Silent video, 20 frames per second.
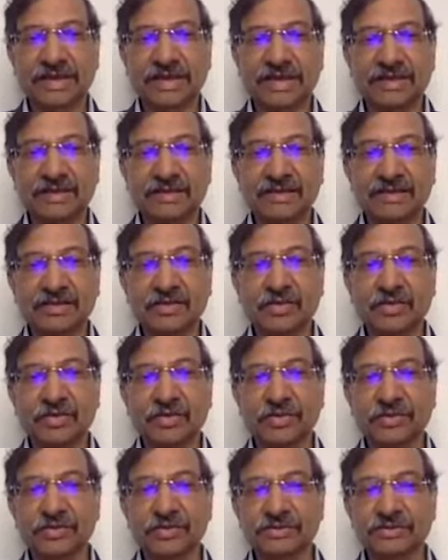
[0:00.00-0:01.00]
I can
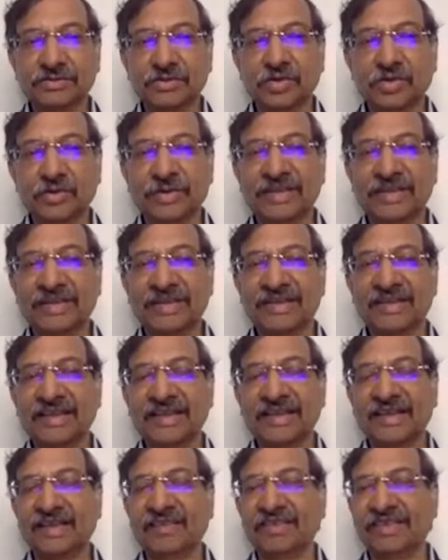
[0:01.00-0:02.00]
go to core banking
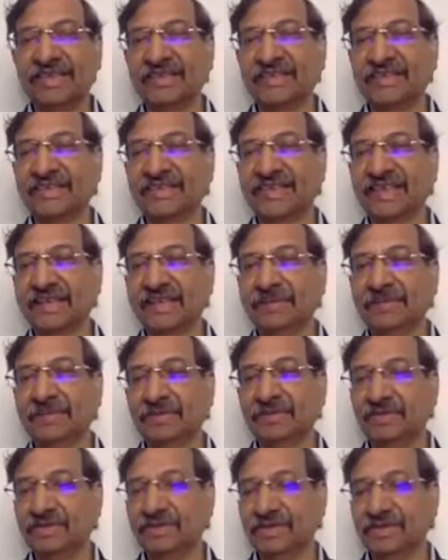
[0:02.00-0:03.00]
lending, which I
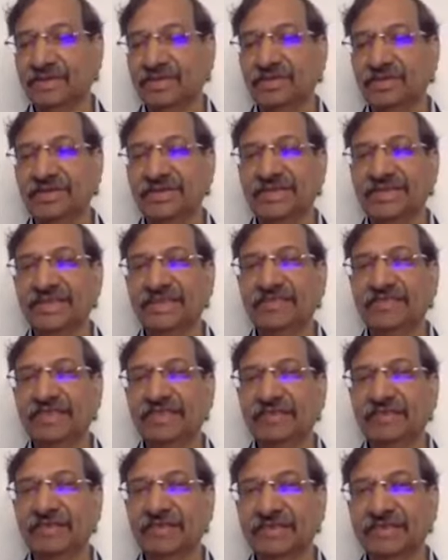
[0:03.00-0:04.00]
described. So this is a
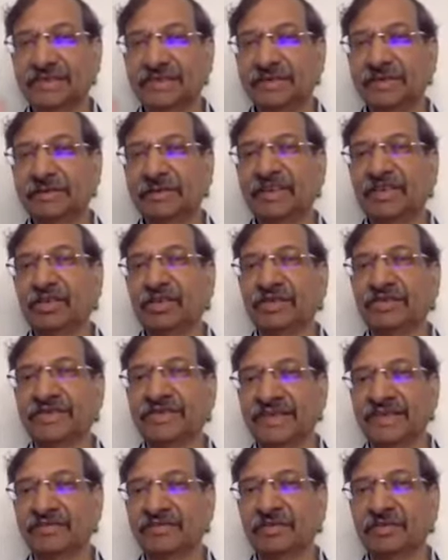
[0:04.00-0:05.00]
framework. This remains
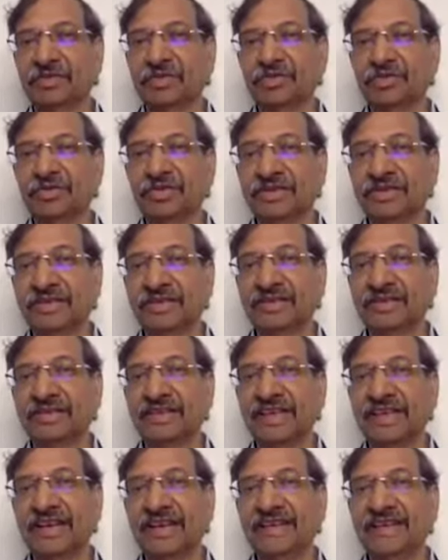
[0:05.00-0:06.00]
constant. From
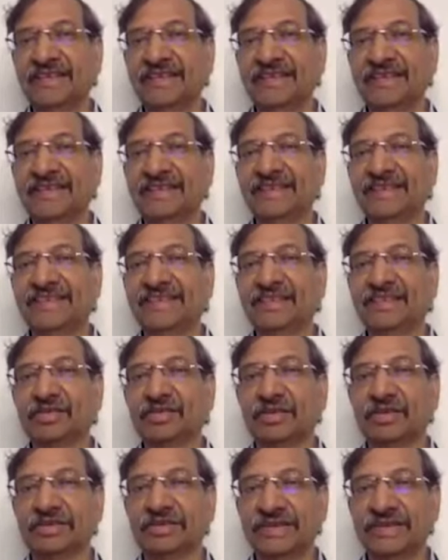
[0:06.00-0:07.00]
2008, this
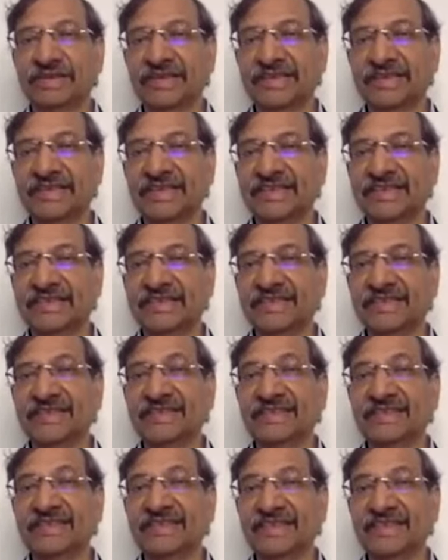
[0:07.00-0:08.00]
is constant. Nothing has
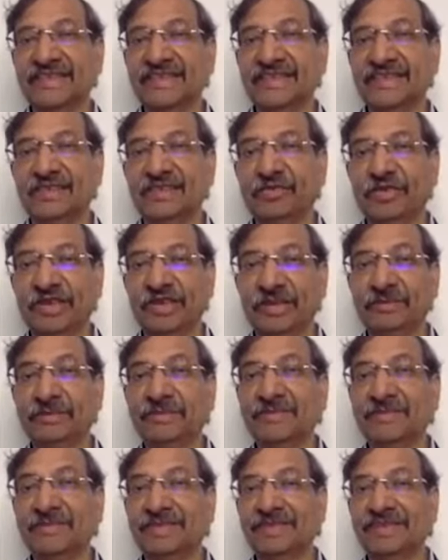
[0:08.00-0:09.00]
changed in this
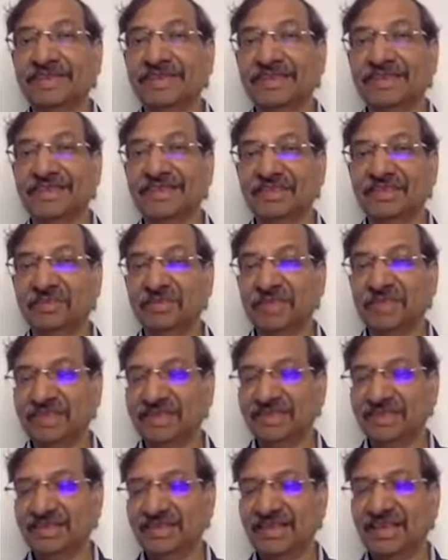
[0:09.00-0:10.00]
frame. This is
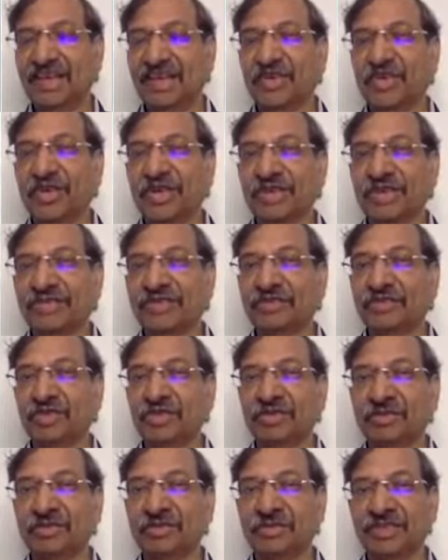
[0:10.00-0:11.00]
my cartographic
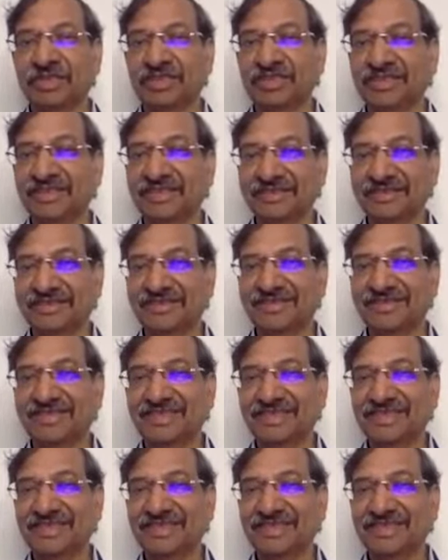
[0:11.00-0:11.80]
view of the business.